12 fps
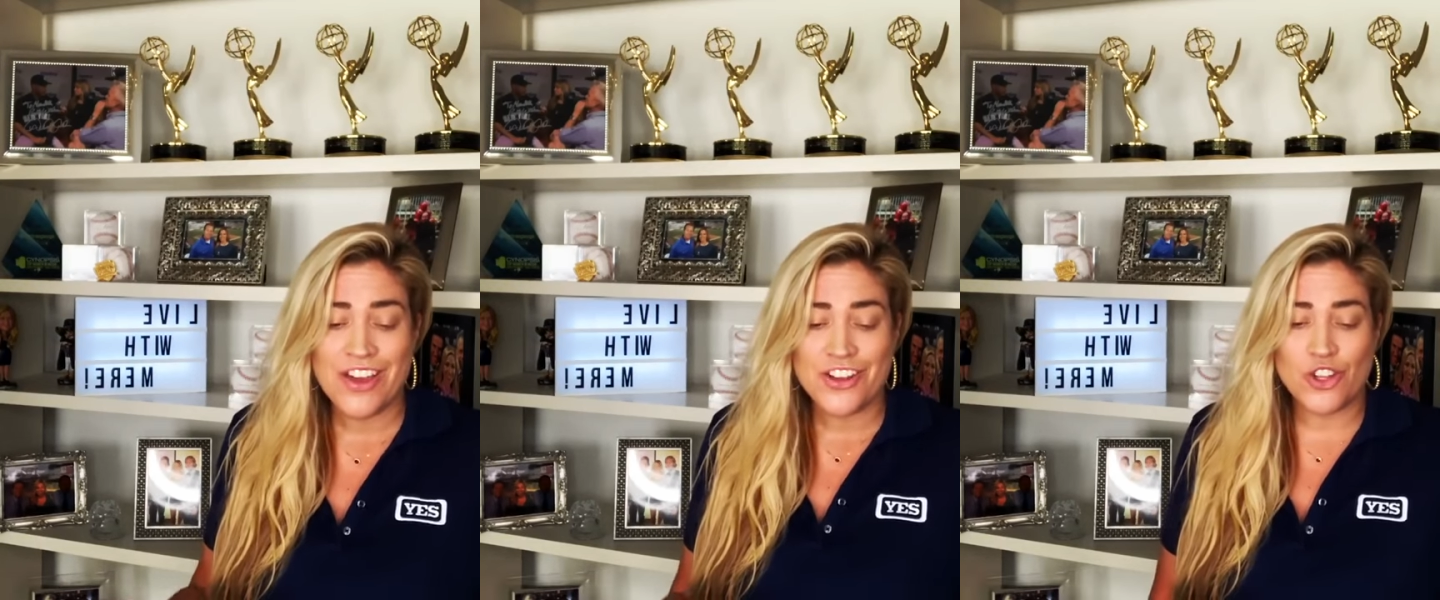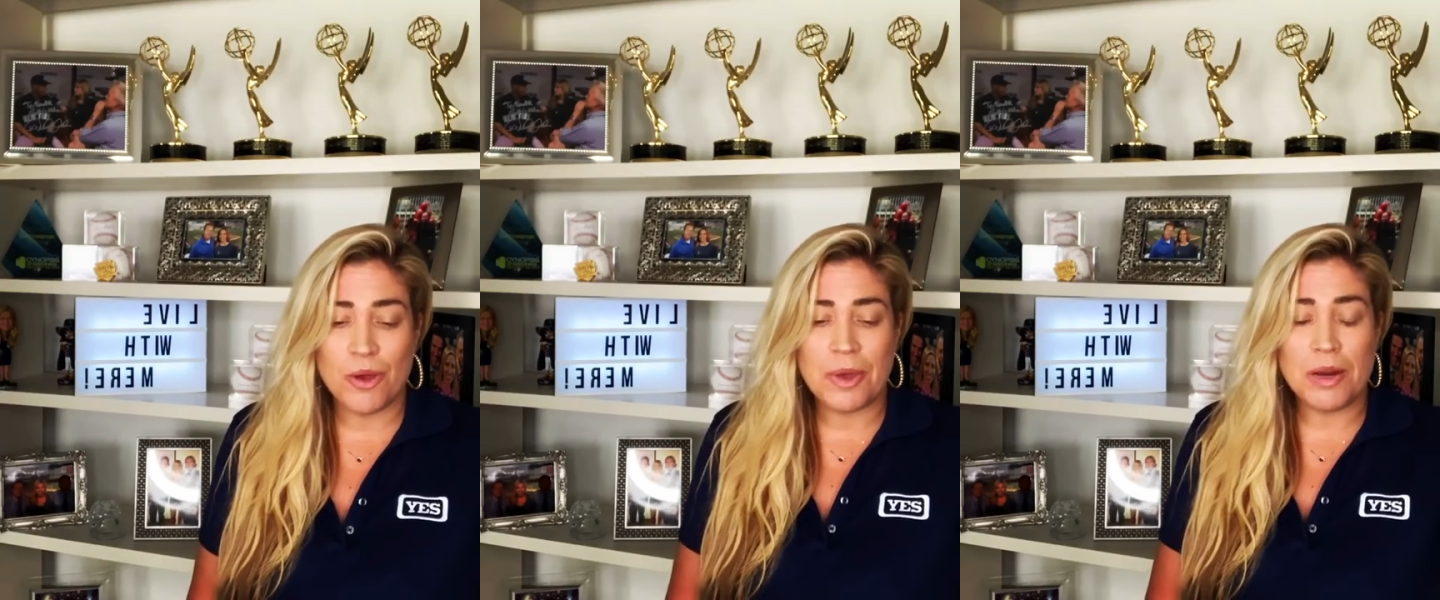
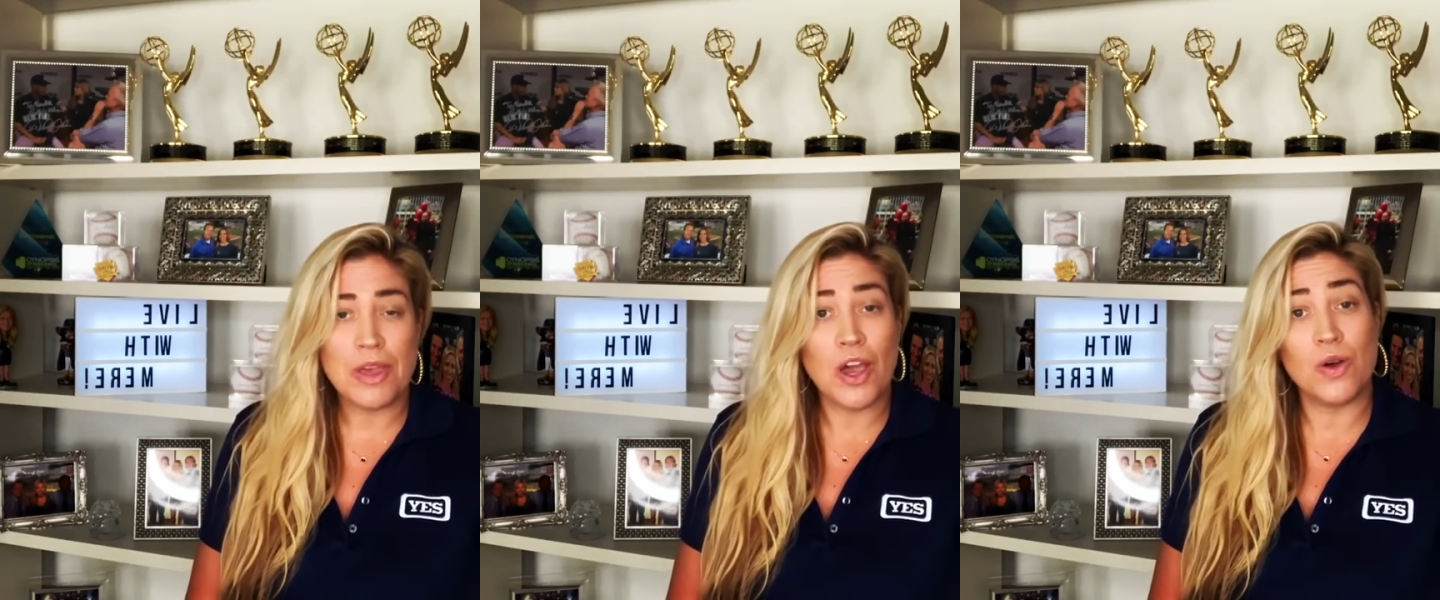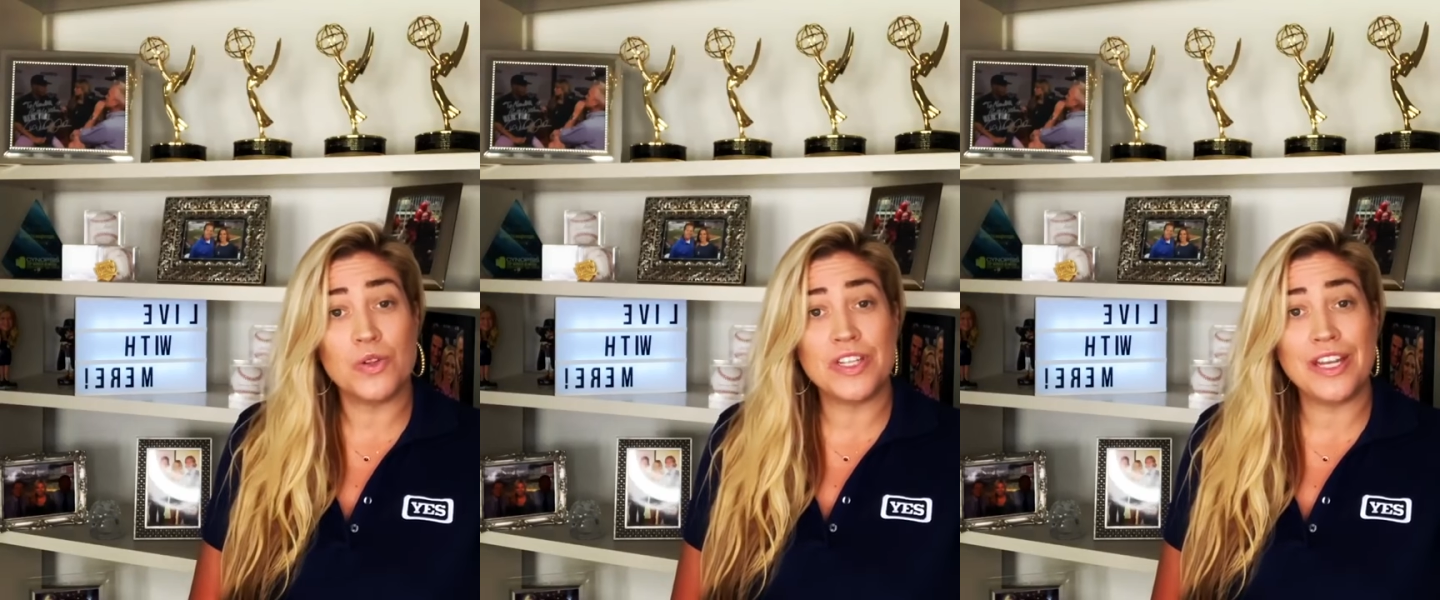So I'm going to be
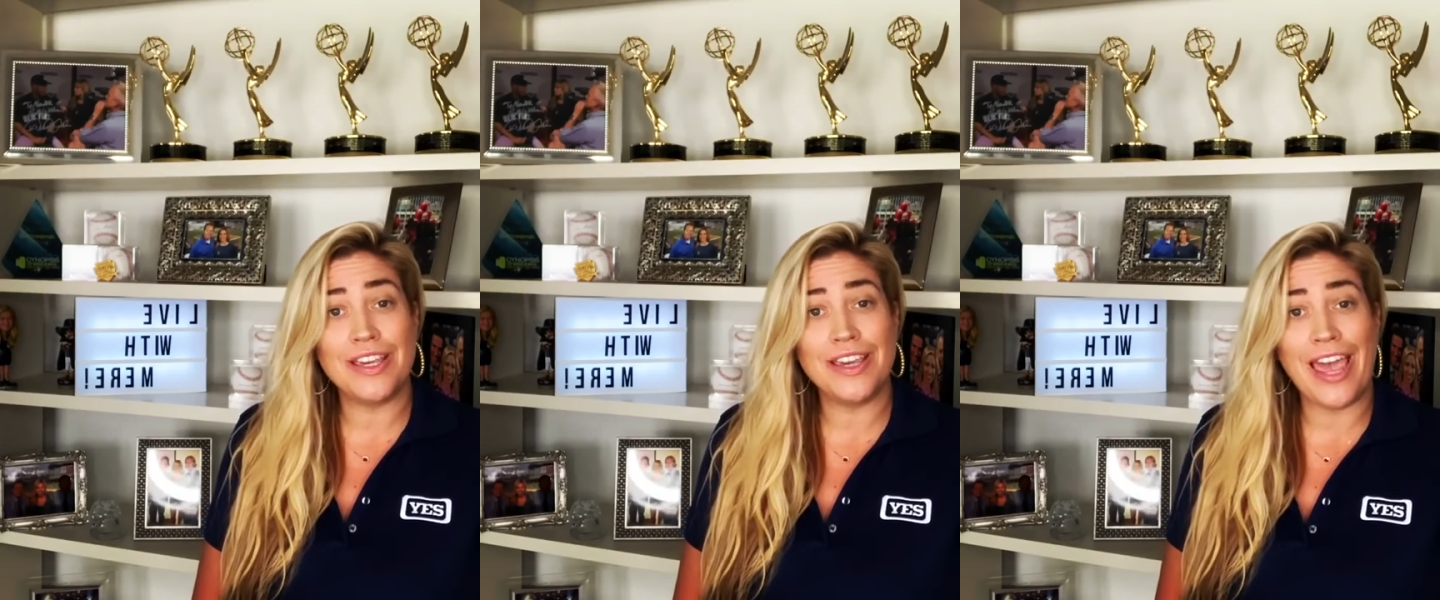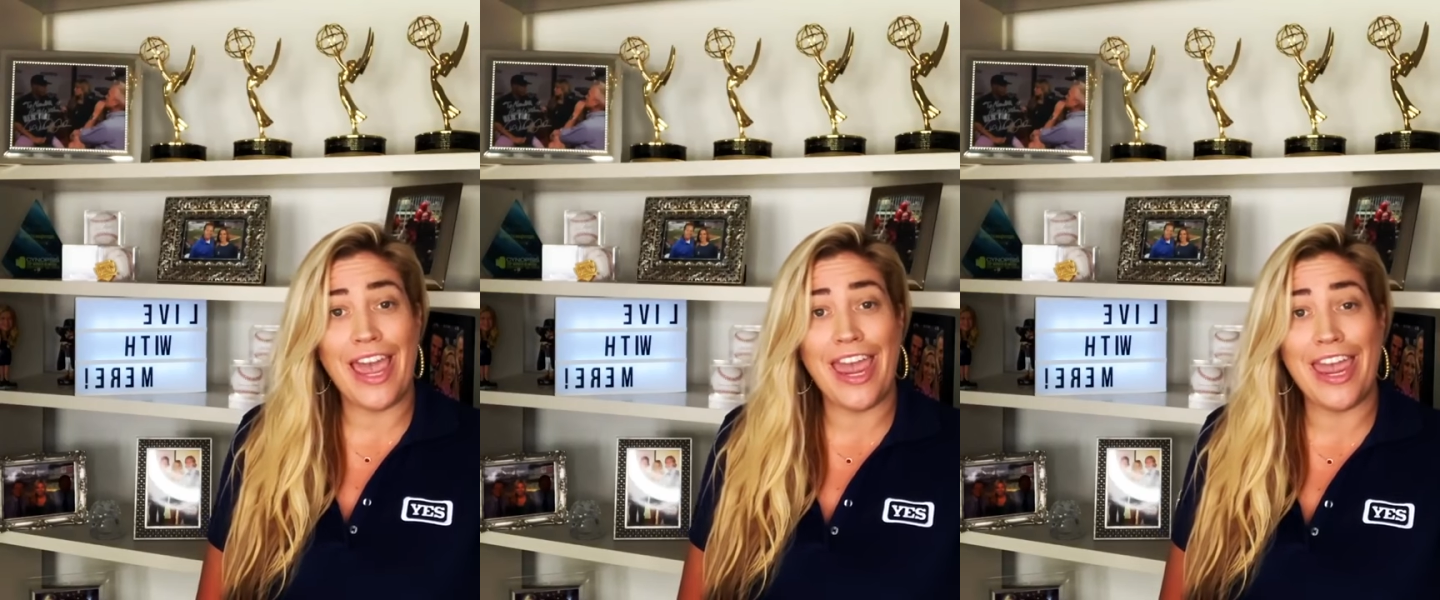
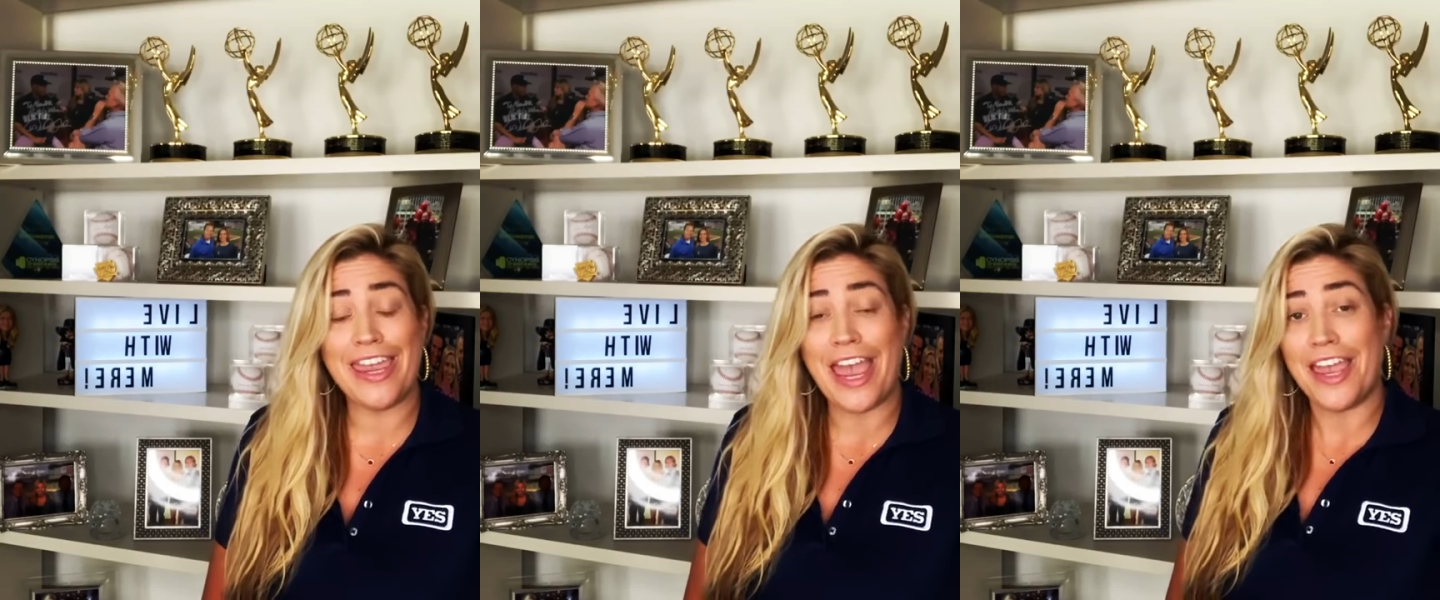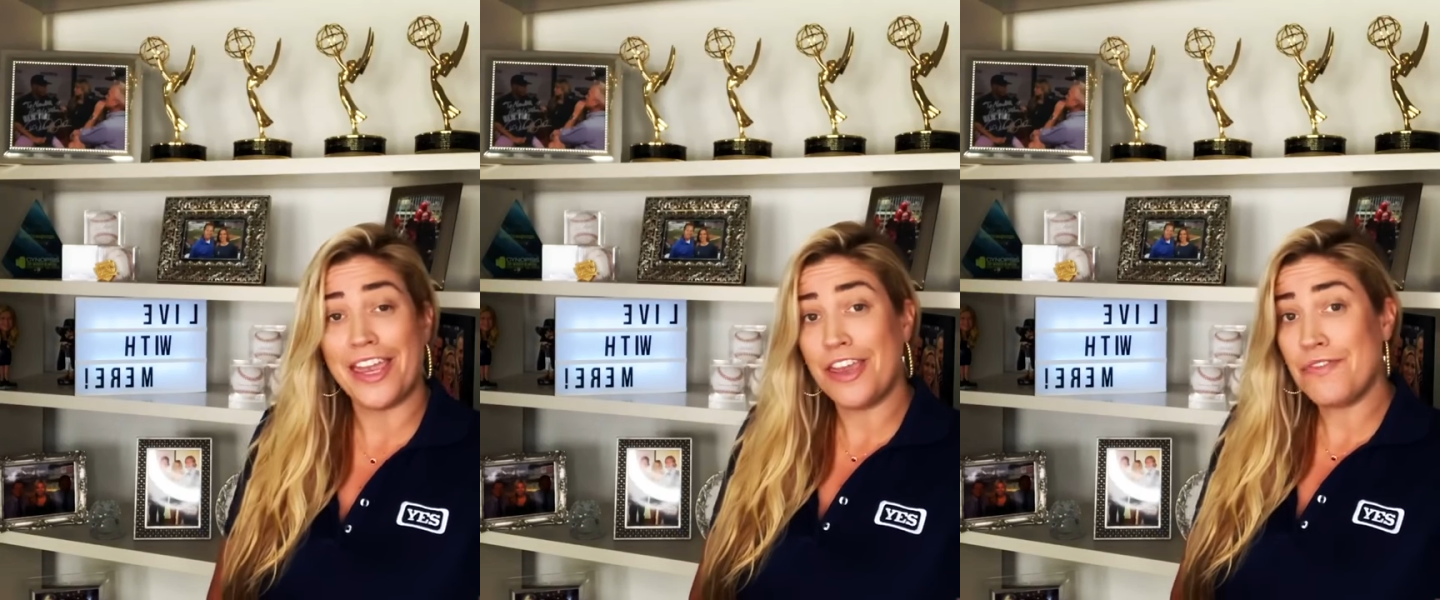hosting a
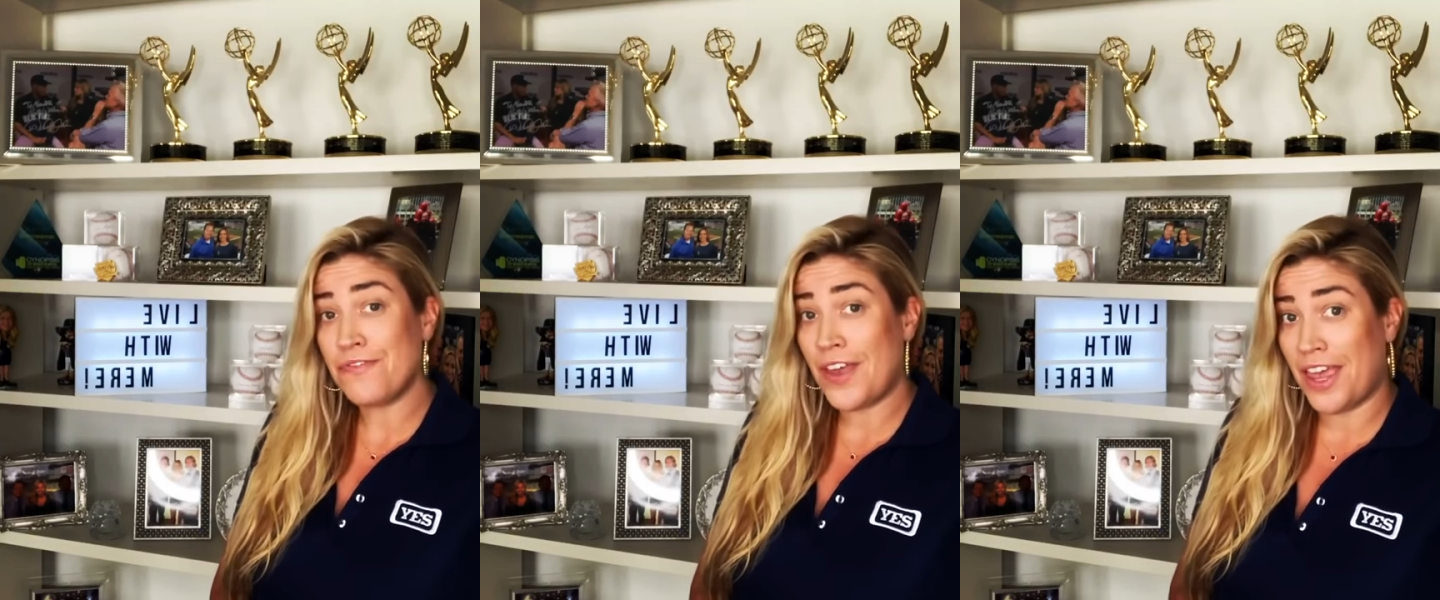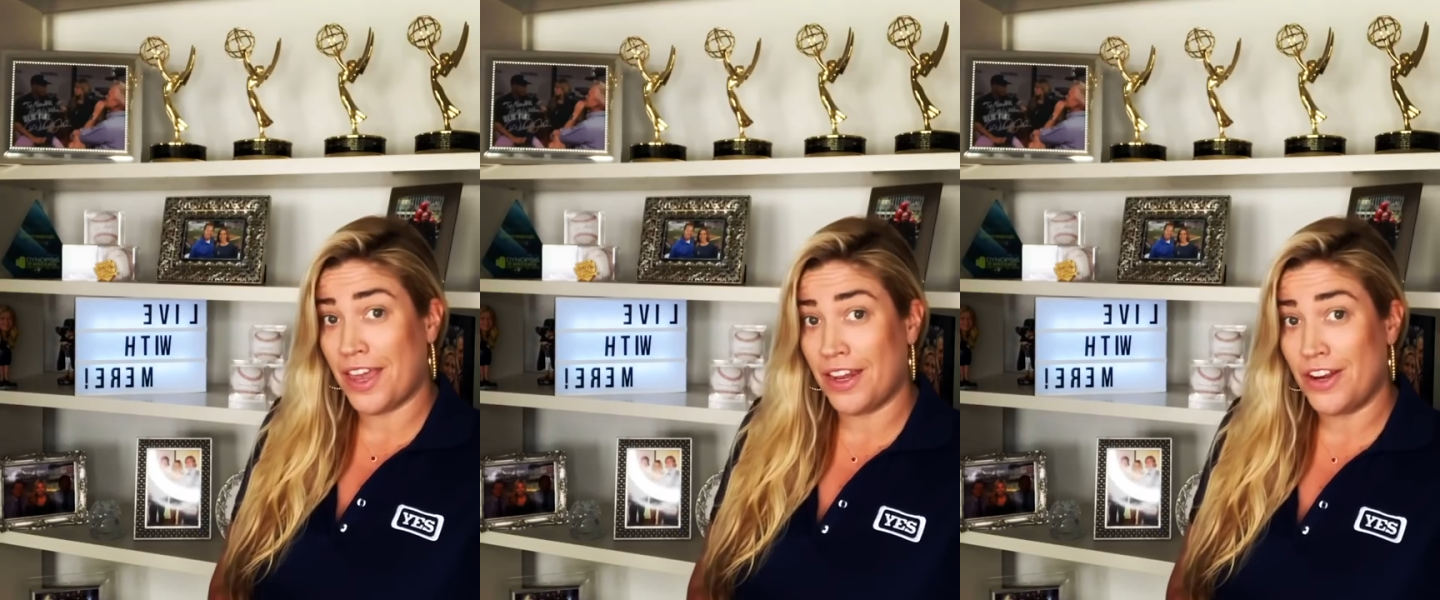Yankee
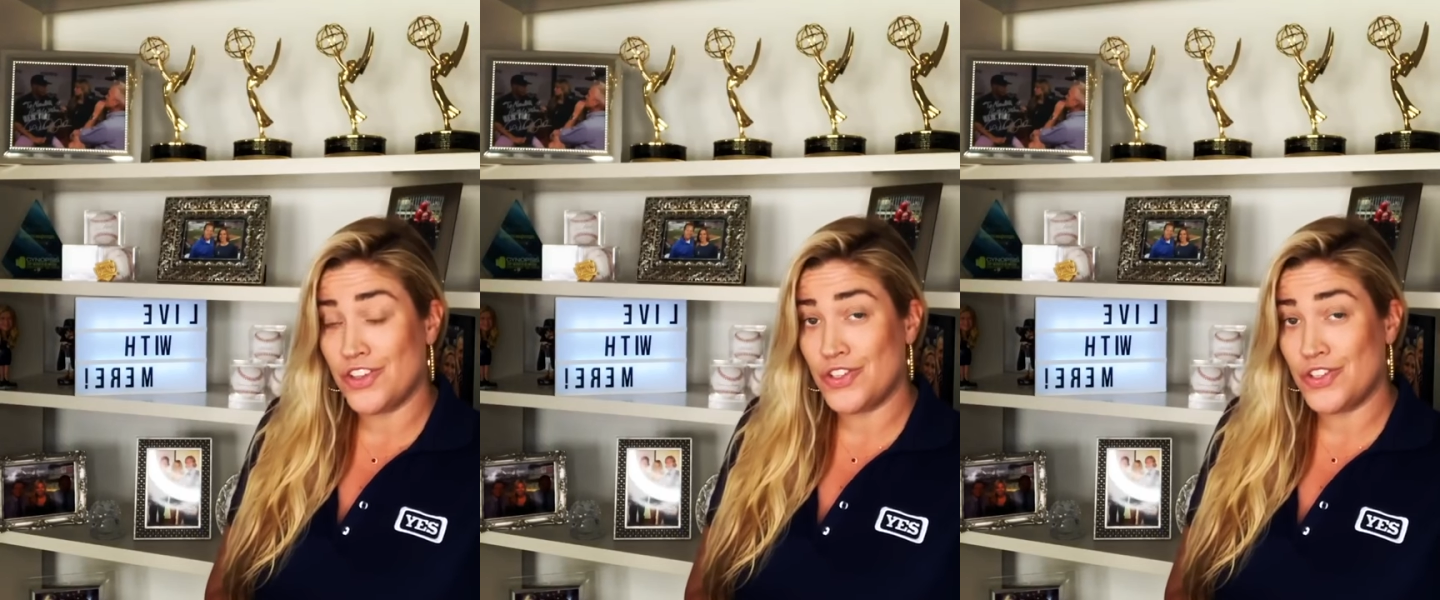fan